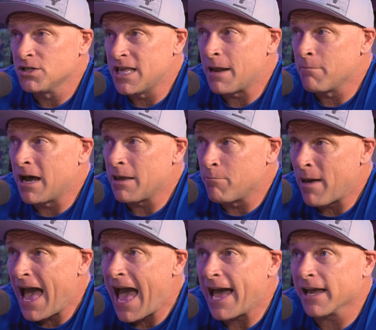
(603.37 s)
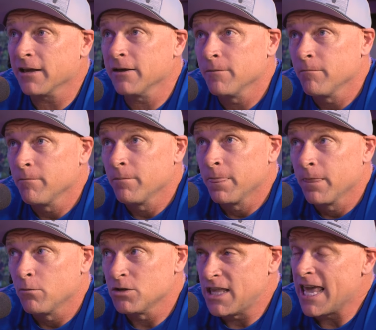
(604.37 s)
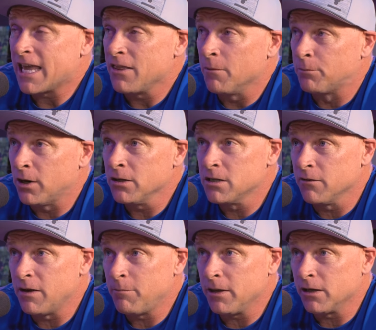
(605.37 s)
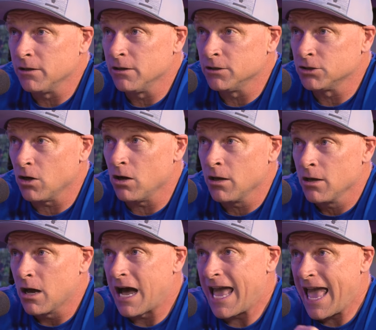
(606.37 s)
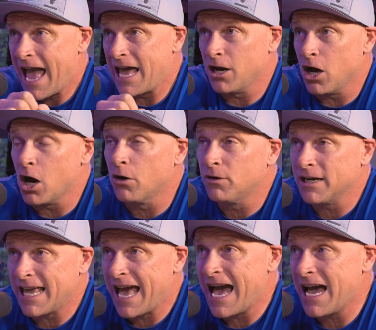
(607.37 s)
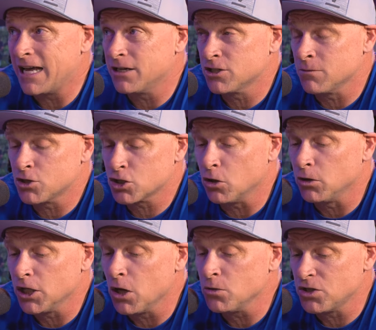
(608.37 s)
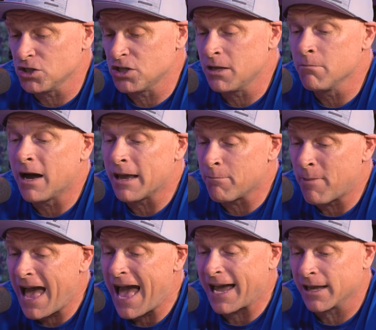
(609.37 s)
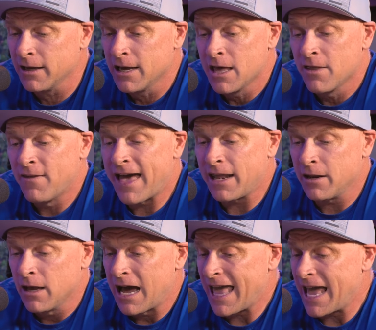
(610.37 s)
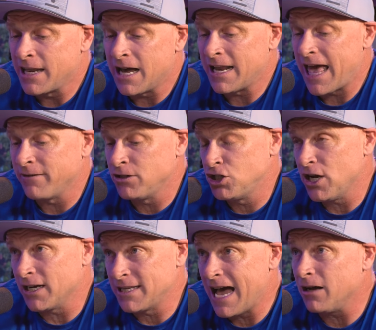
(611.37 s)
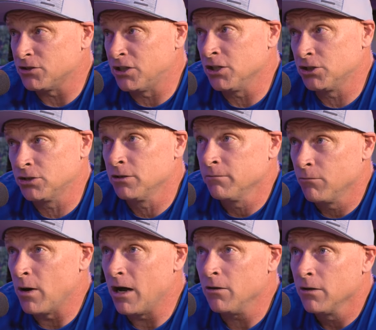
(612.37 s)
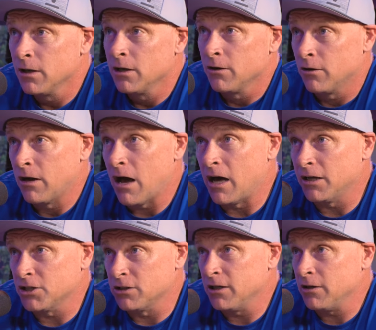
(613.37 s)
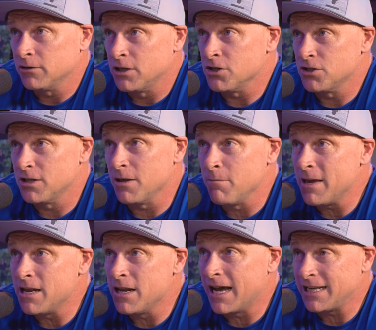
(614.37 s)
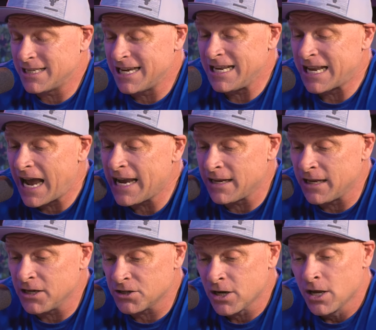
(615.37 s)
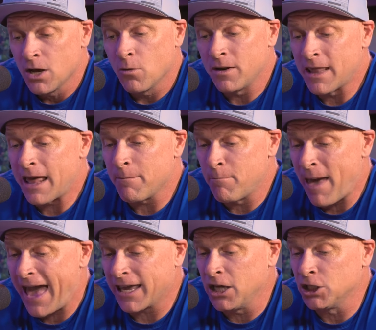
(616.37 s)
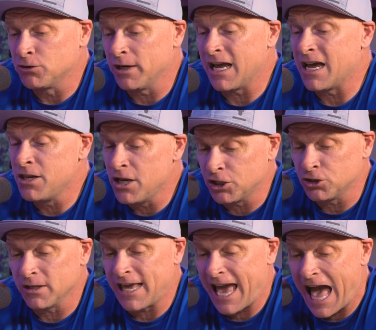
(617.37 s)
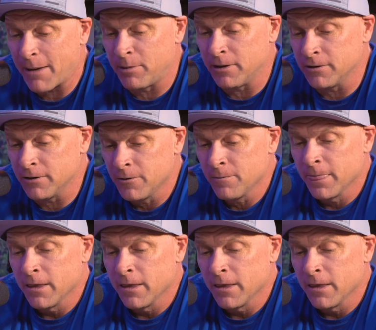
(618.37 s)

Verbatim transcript: was that my back was taking the brunt of it because I had already had some scoliosis in my back that I had not had checked out since, well, honestly, since the mid 1990s when that back injury initially happened.